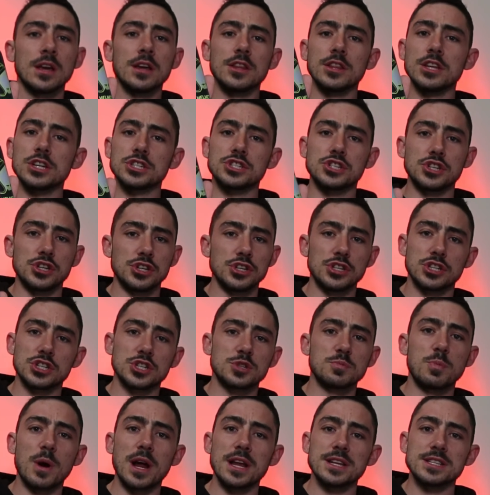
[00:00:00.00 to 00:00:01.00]
This you
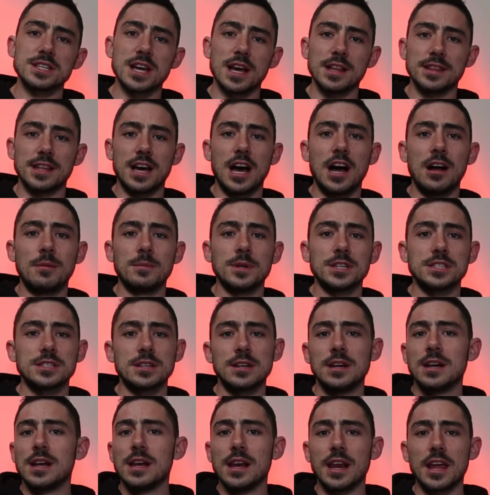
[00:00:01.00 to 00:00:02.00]
just spray inside the helmet,
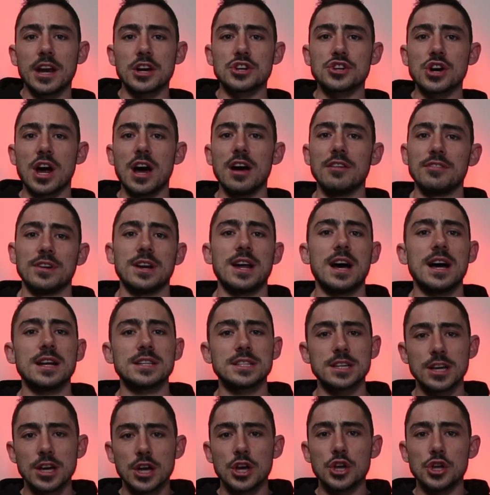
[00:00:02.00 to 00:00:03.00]
let it dry overnight,
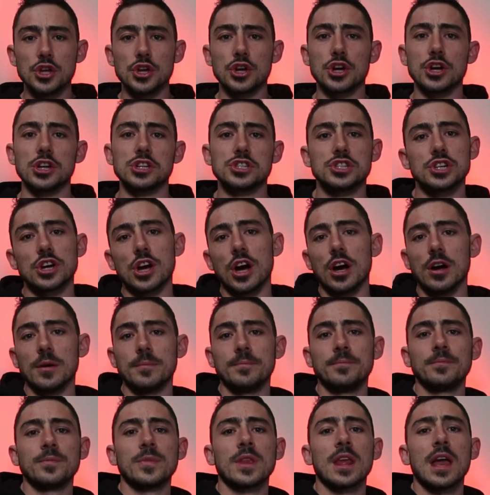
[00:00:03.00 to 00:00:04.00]
you're good to
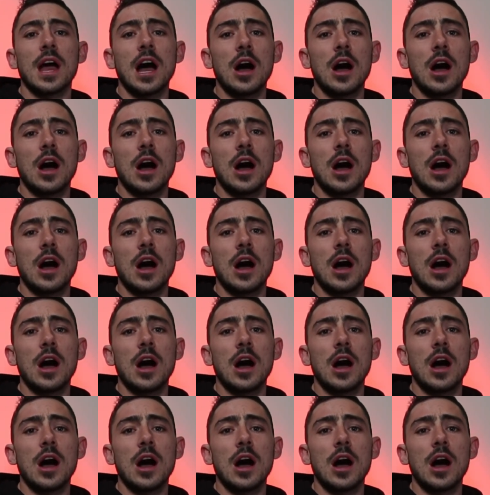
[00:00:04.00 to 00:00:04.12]
go.